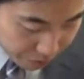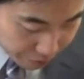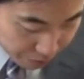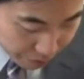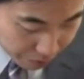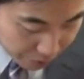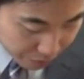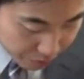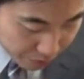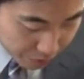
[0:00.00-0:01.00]

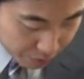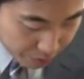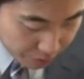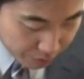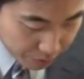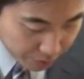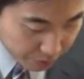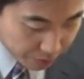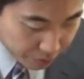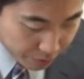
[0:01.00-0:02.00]
Nobody speaks.